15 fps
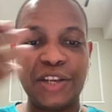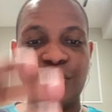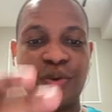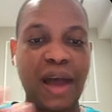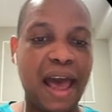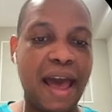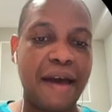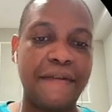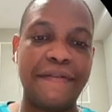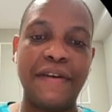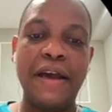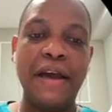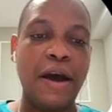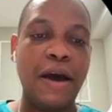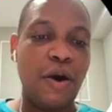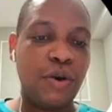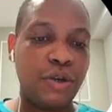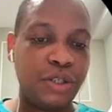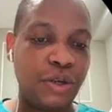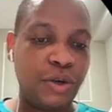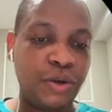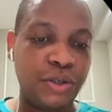you have
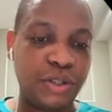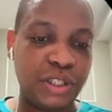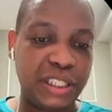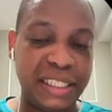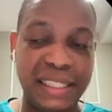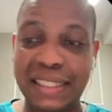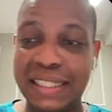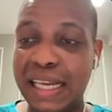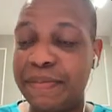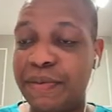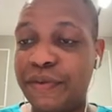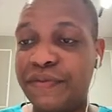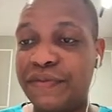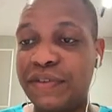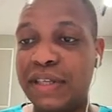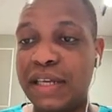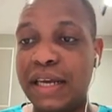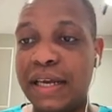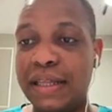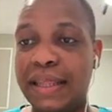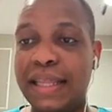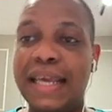on these type of
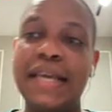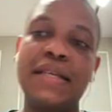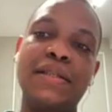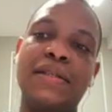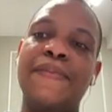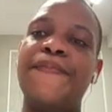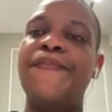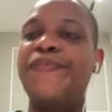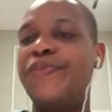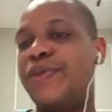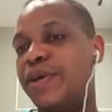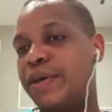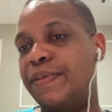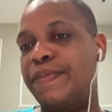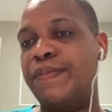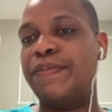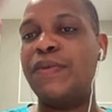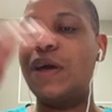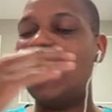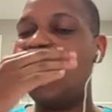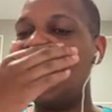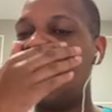things, the
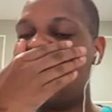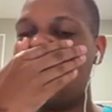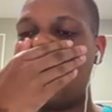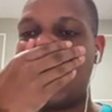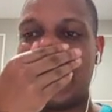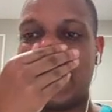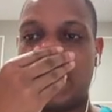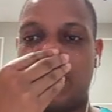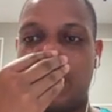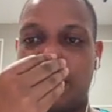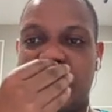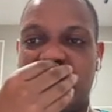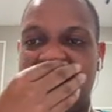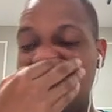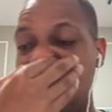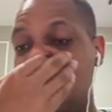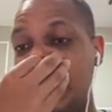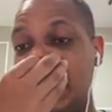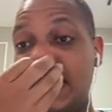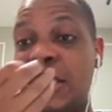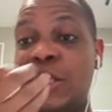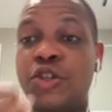higher your ranking will be, and it will be
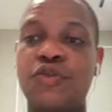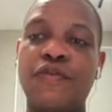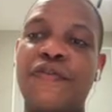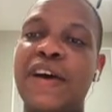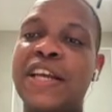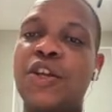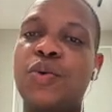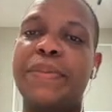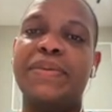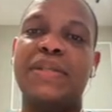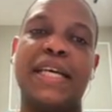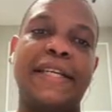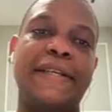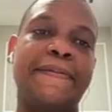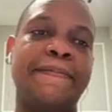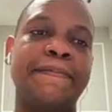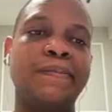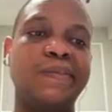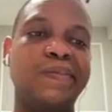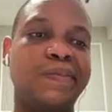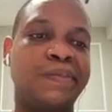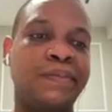easier to find your website.
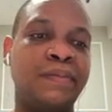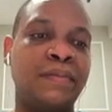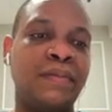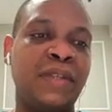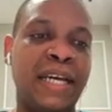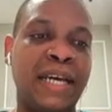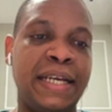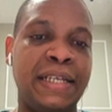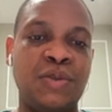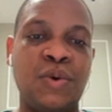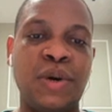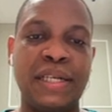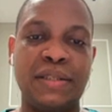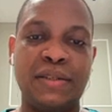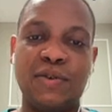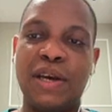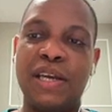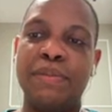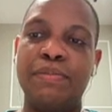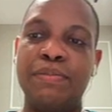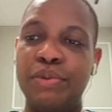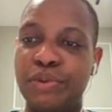Yeah, it's quite
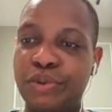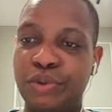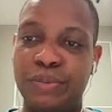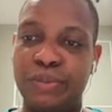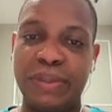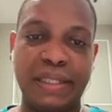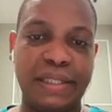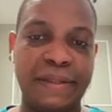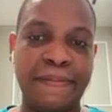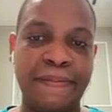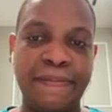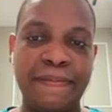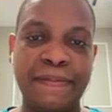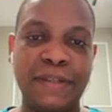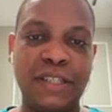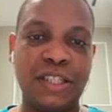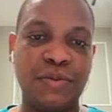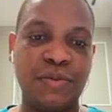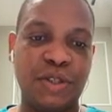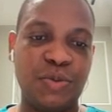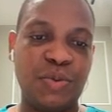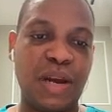brutal, but
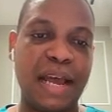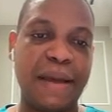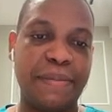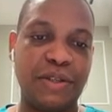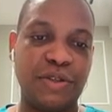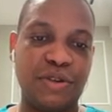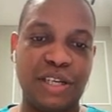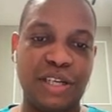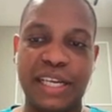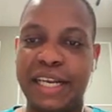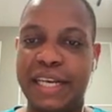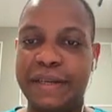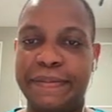this is what happens on a daily.